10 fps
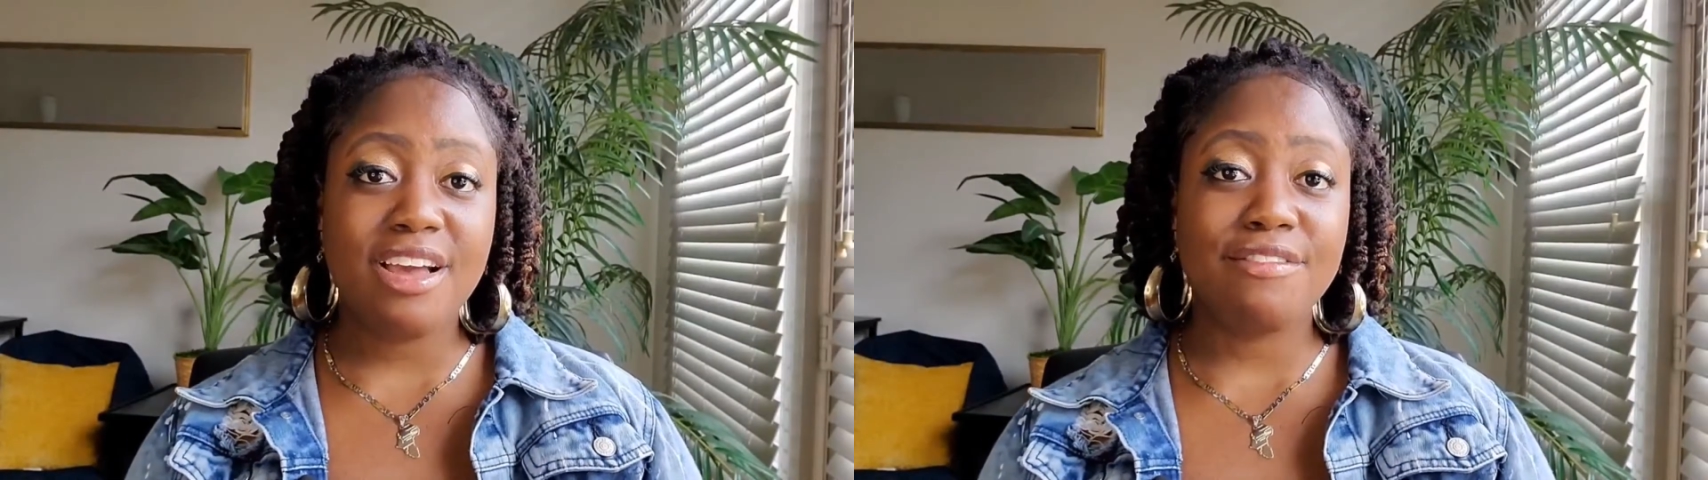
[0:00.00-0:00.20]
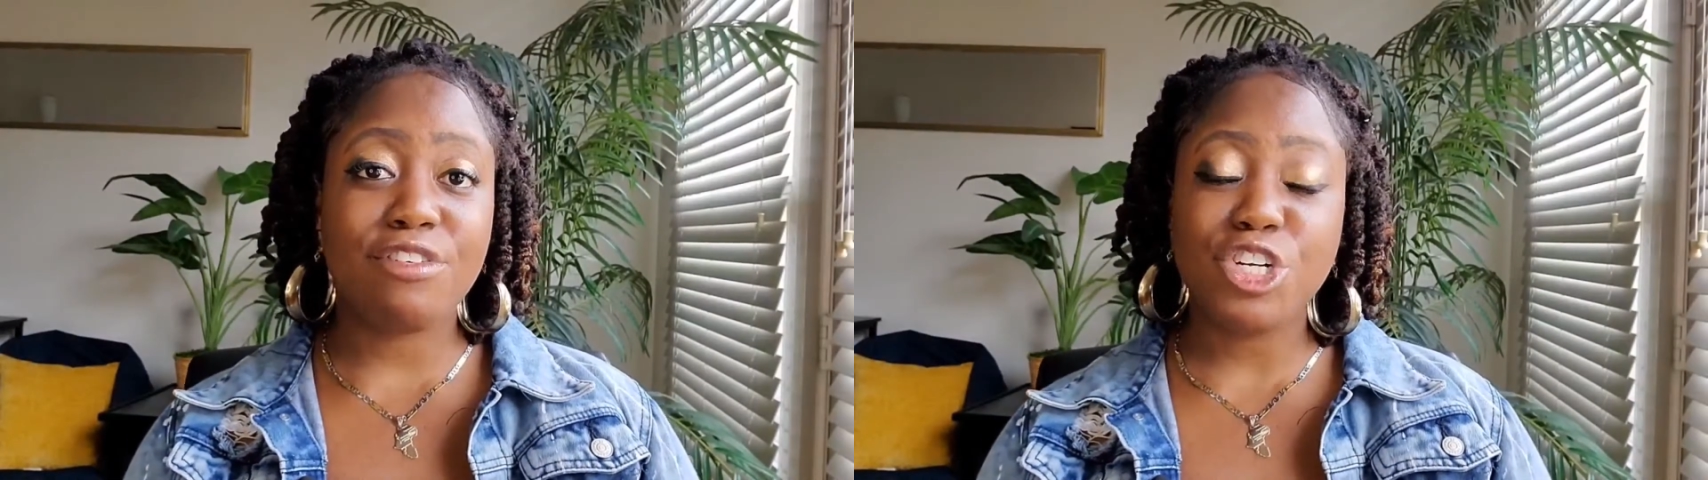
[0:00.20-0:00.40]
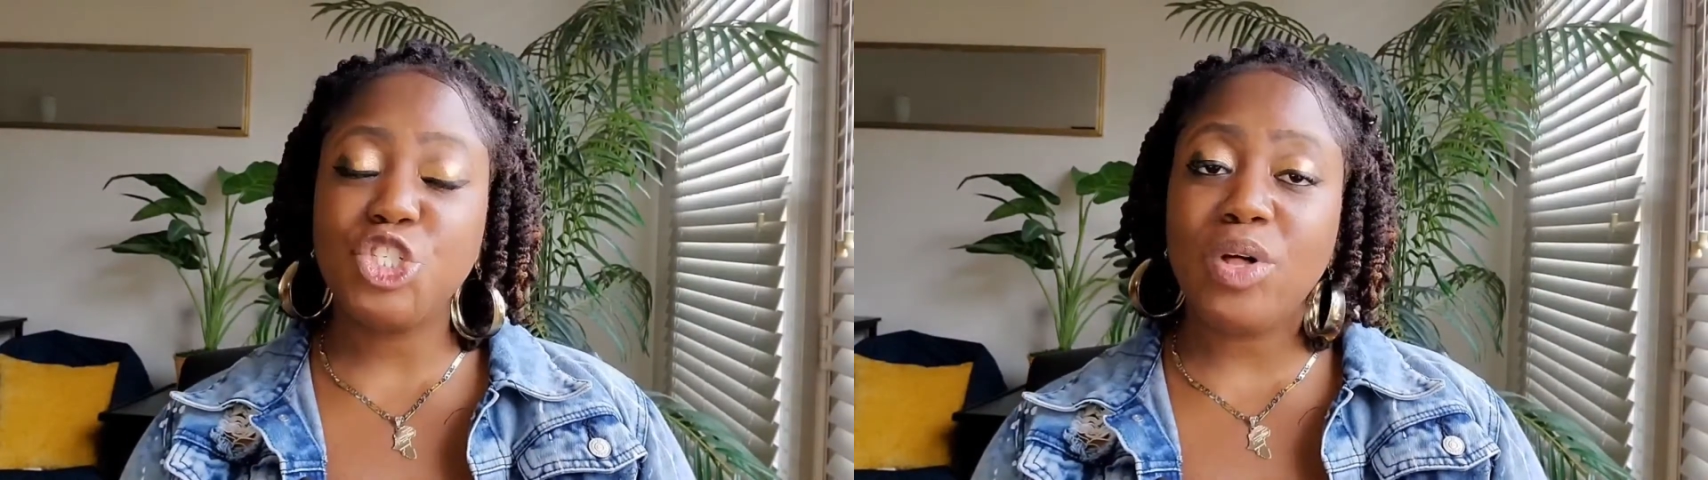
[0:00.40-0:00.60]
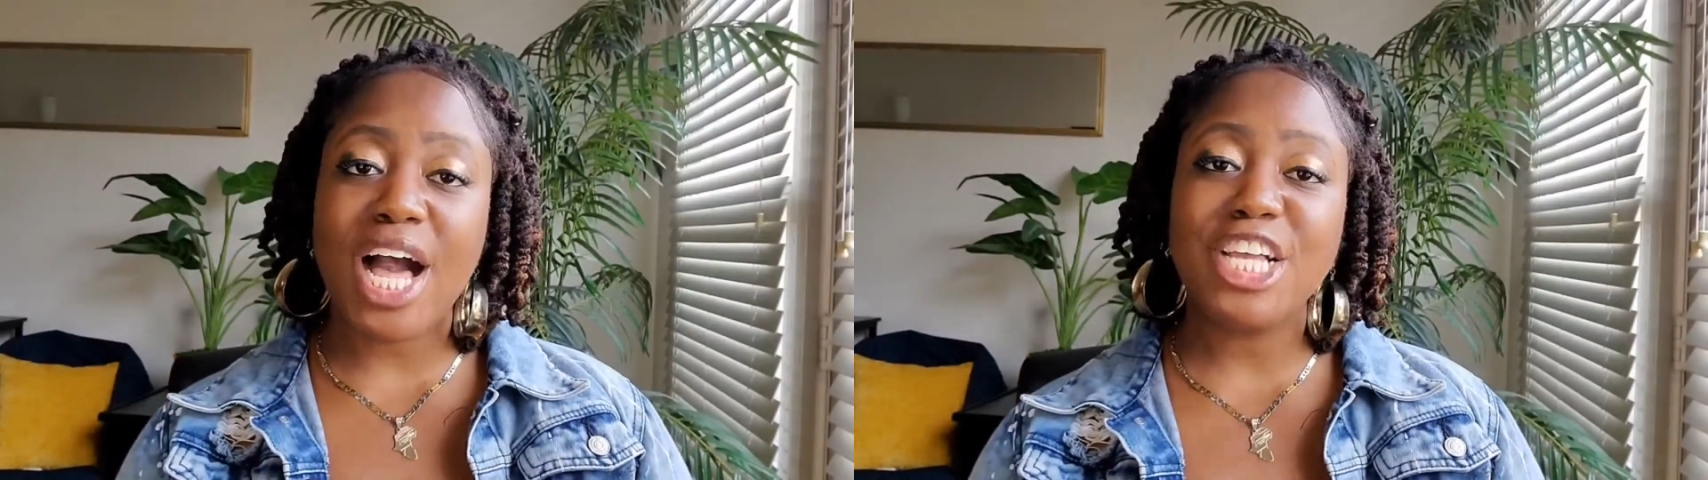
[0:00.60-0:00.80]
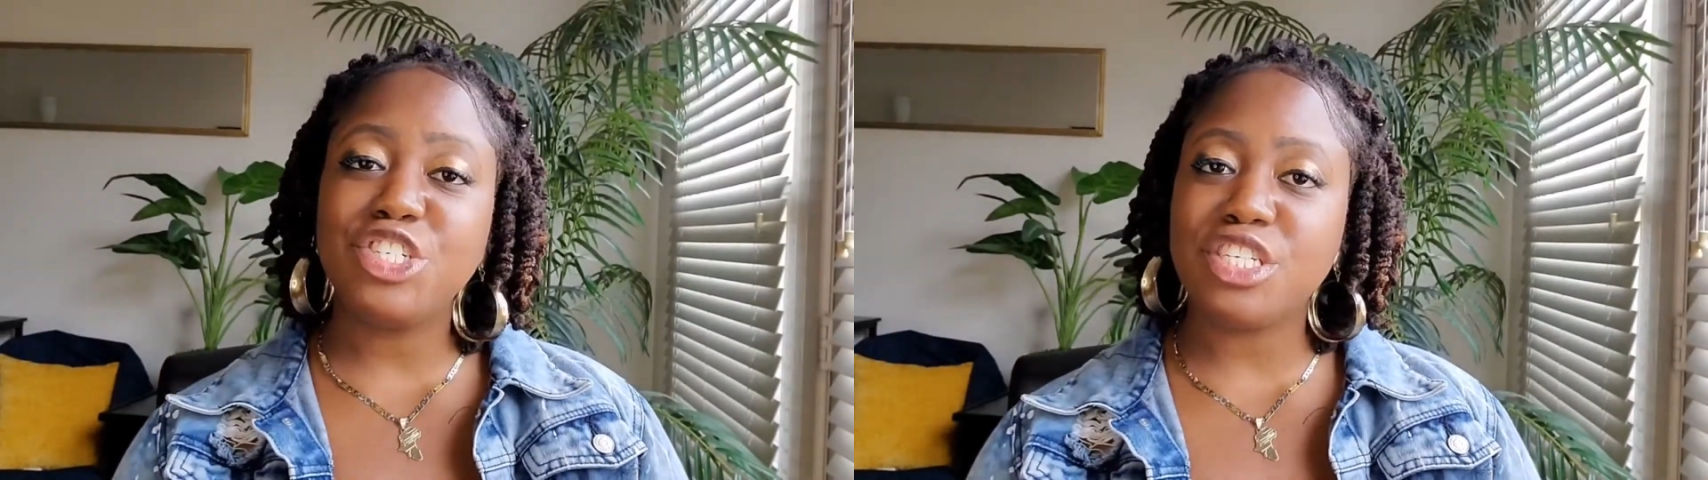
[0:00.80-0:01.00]
virtual
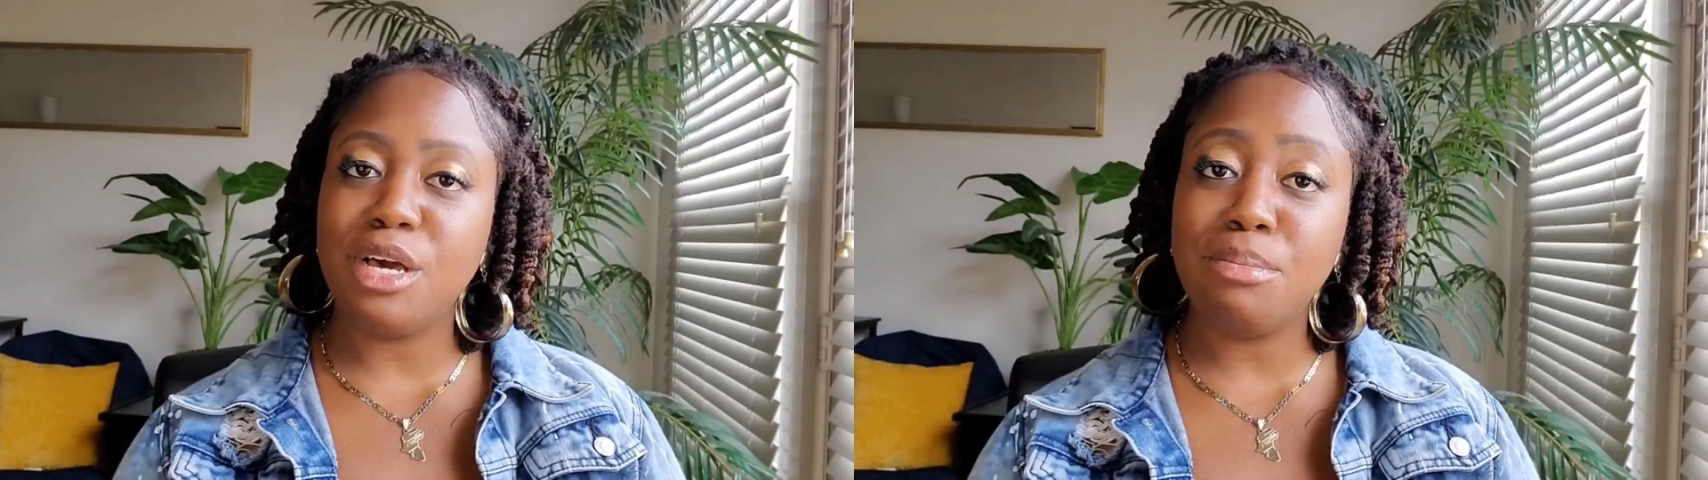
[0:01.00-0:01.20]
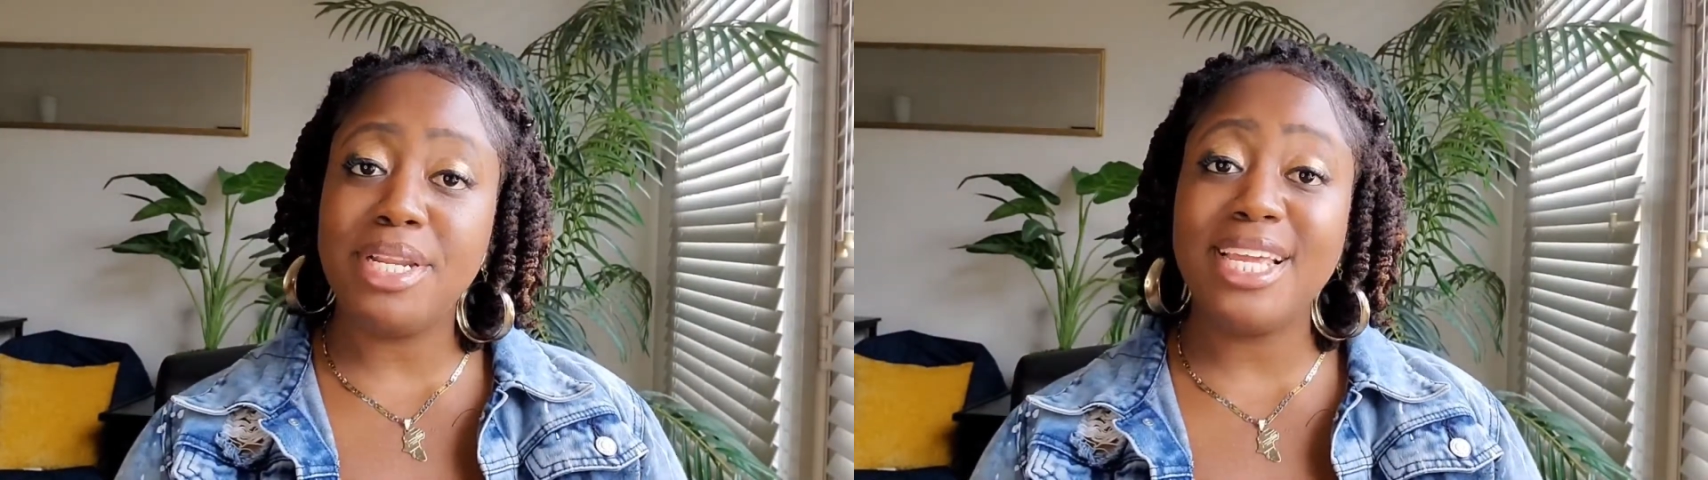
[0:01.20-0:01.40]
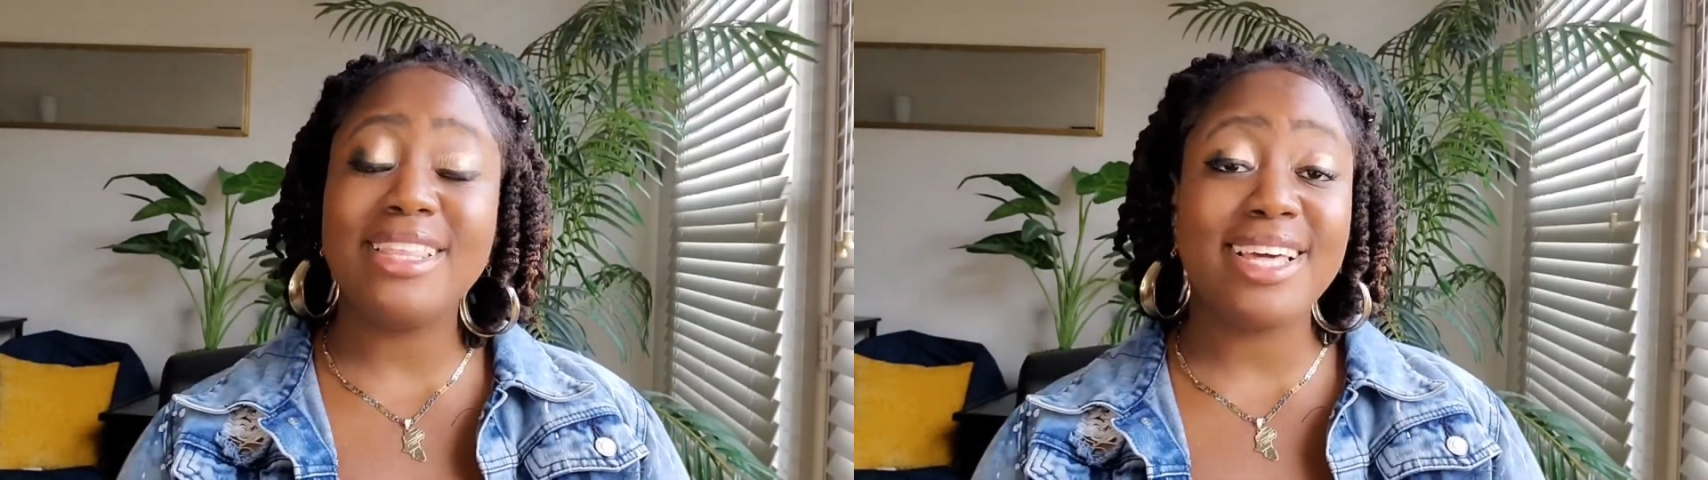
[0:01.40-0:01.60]
address company